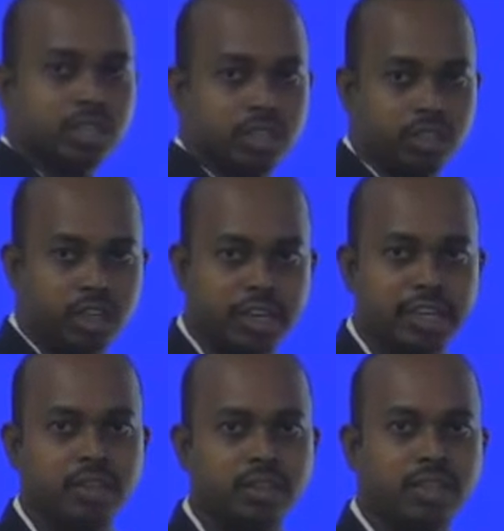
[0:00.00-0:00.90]
can generate
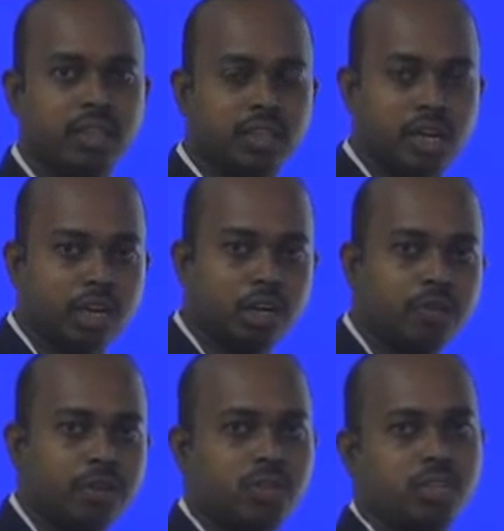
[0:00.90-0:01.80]
in the radio
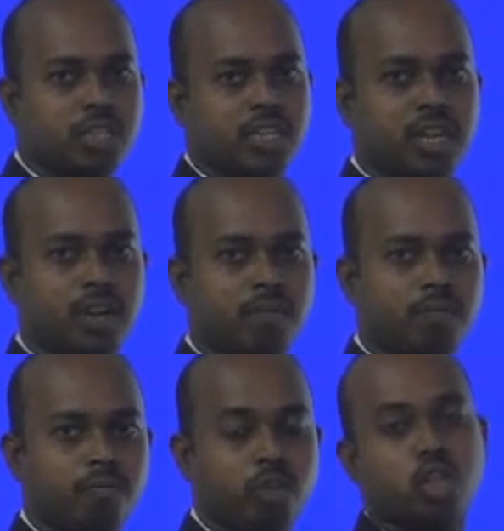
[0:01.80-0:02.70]
frequency signal
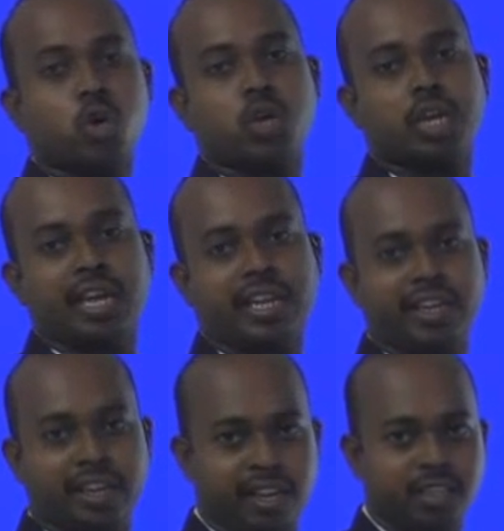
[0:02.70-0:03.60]
without
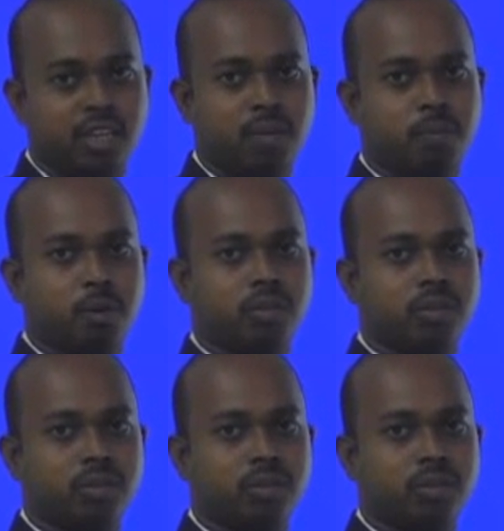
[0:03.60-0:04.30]
any AC input.